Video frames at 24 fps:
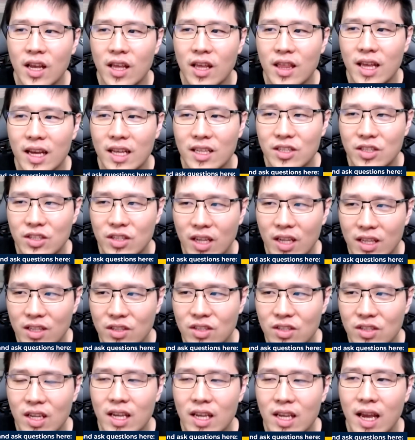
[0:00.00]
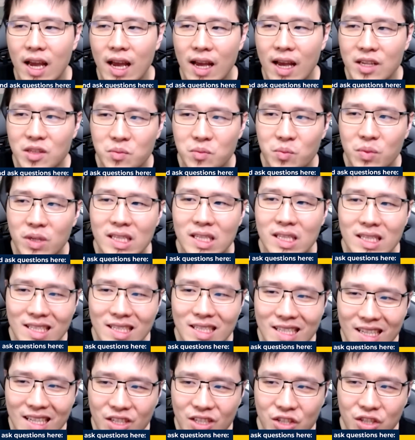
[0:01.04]
that Sensei has been
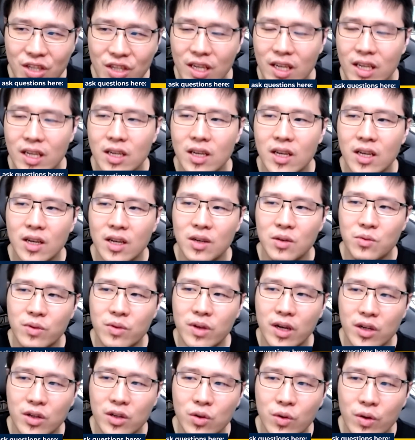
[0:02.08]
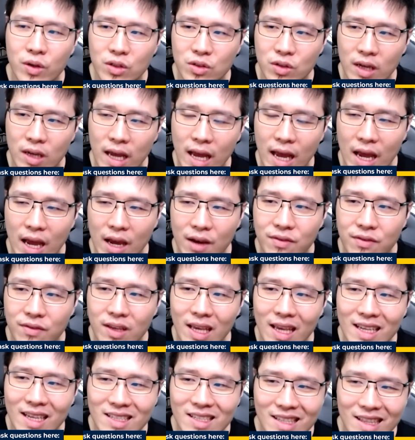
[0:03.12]
teaching, we are going to have
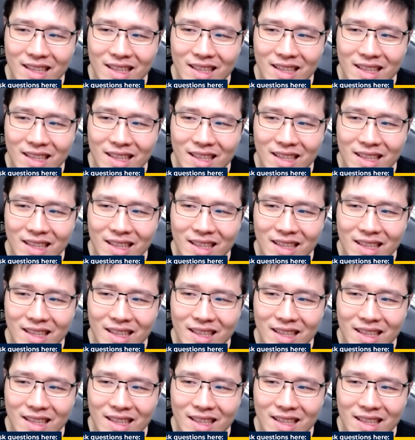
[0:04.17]
his